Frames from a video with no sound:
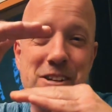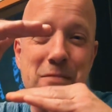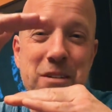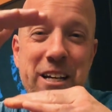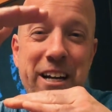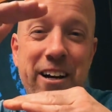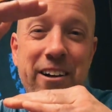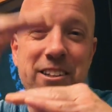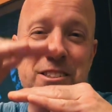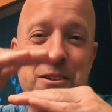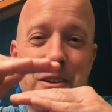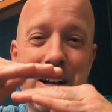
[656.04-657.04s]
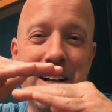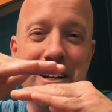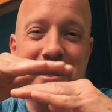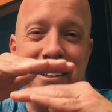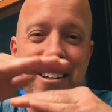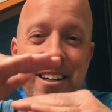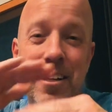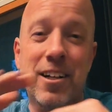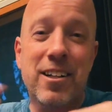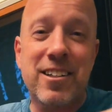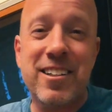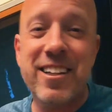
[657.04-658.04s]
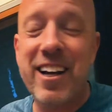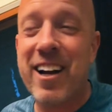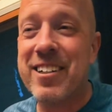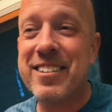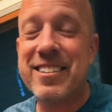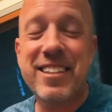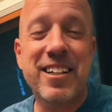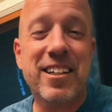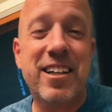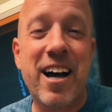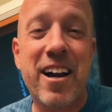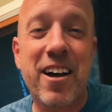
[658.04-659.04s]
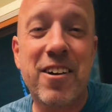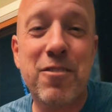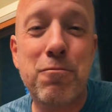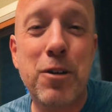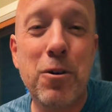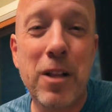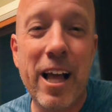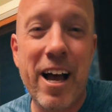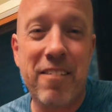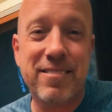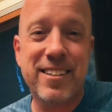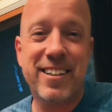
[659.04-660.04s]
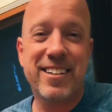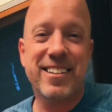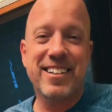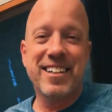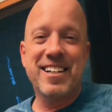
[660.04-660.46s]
which was up to here, is, you know, got a few left.